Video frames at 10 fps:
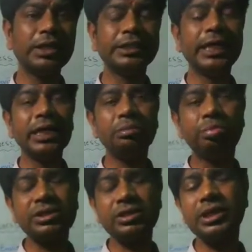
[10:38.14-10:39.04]
that a
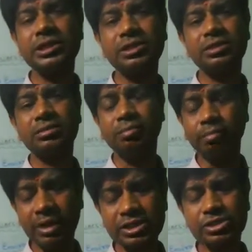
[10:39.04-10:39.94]
business
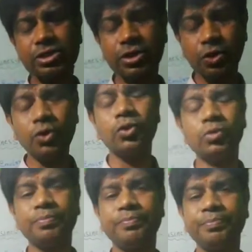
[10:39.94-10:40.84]
must know,
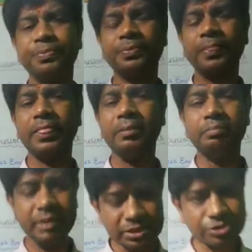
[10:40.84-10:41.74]

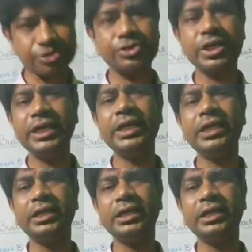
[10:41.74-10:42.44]
must study